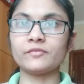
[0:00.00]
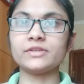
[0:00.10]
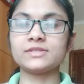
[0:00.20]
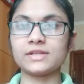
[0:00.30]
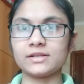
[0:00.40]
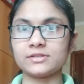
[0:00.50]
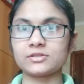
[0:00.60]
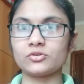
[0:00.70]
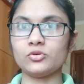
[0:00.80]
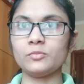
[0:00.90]
of the
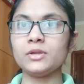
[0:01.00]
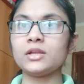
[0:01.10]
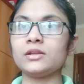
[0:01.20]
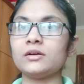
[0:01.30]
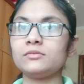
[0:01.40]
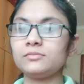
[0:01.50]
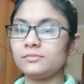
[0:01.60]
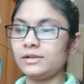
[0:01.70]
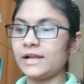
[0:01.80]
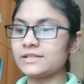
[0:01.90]
stethoscope. Now
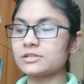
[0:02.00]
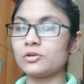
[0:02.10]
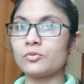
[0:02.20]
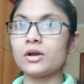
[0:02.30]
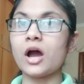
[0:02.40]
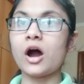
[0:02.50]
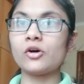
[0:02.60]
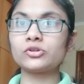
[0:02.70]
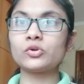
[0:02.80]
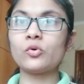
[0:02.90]
let's look
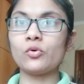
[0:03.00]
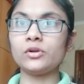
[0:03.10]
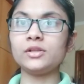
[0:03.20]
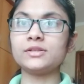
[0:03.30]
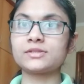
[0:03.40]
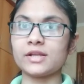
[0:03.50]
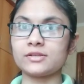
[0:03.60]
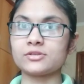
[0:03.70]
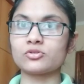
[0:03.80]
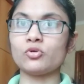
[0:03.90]
how to hold the
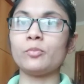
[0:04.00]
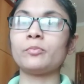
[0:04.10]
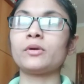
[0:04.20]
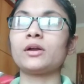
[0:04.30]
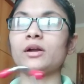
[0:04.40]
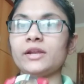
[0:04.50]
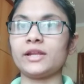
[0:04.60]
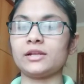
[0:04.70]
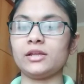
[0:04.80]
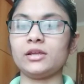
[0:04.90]
stethoscope
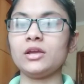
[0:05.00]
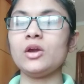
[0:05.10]
correctly.